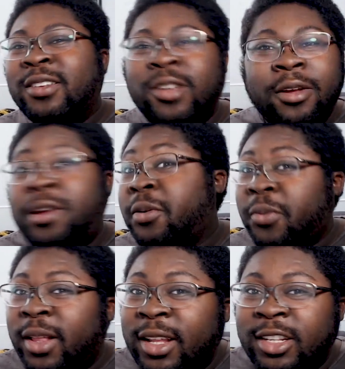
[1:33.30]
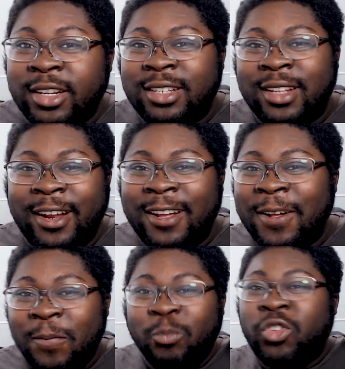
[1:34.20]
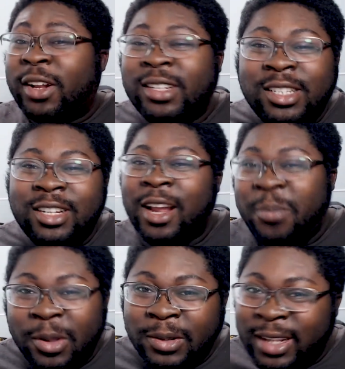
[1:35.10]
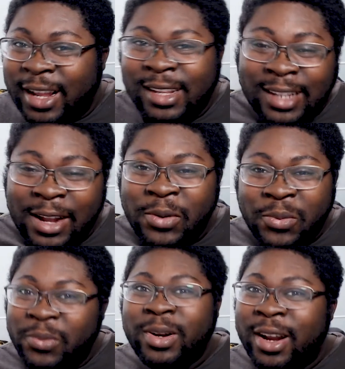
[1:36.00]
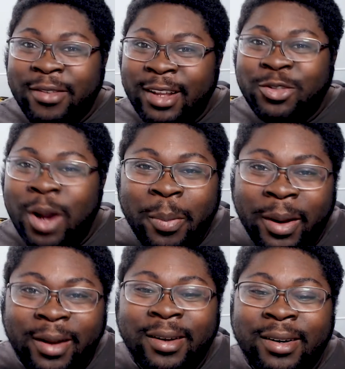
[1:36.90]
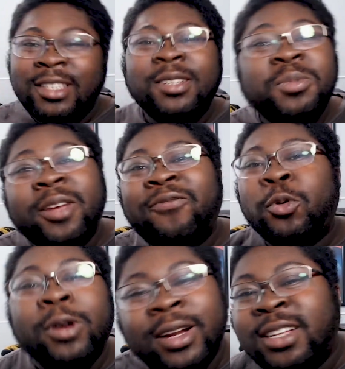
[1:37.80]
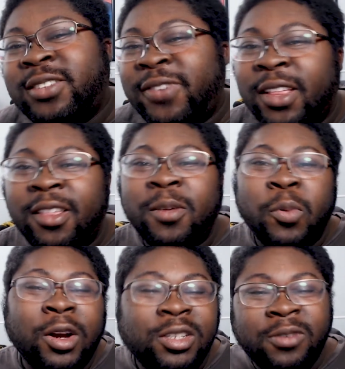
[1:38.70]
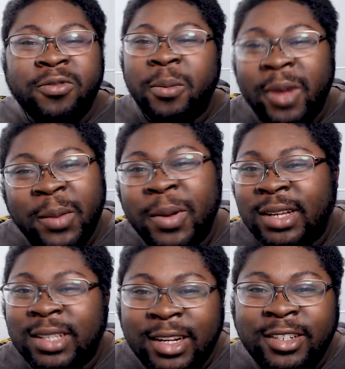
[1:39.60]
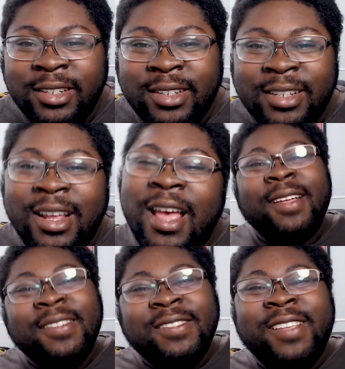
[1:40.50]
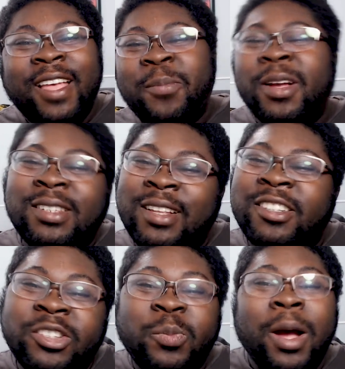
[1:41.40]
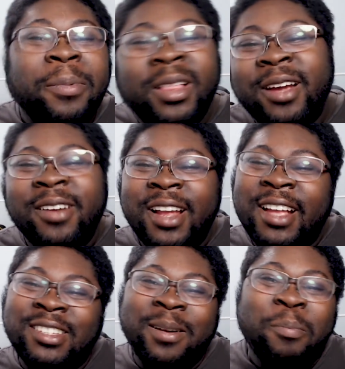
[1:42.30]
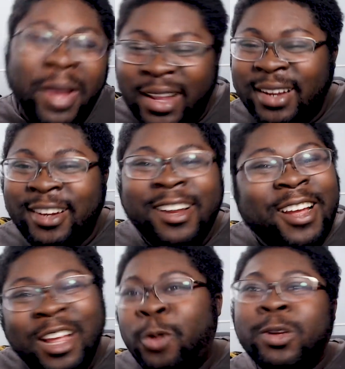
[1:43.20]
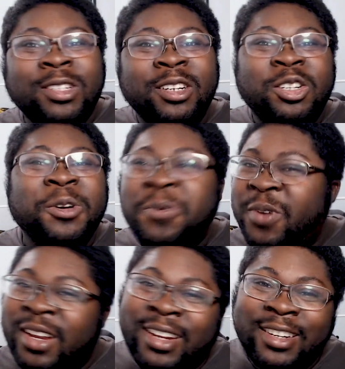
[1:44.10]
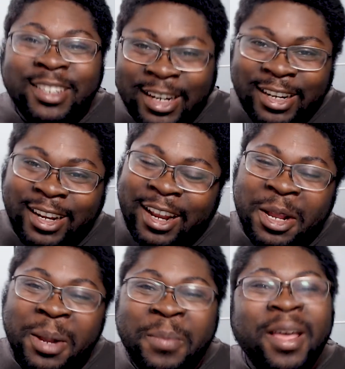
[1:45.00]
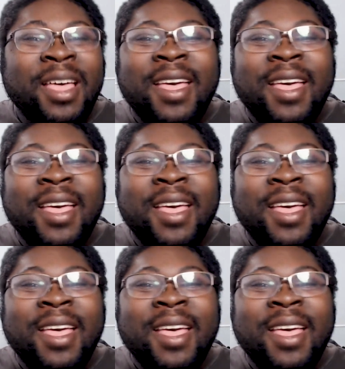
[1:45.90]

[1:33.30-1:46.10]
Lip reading: So you can really just try to snipe those guys out whenever they drop in. It seems that Fortnite is feeling the pressure from Apex Legends. As Apex Legends' popularity hasn't abated, it wasn't a 2-week and done game.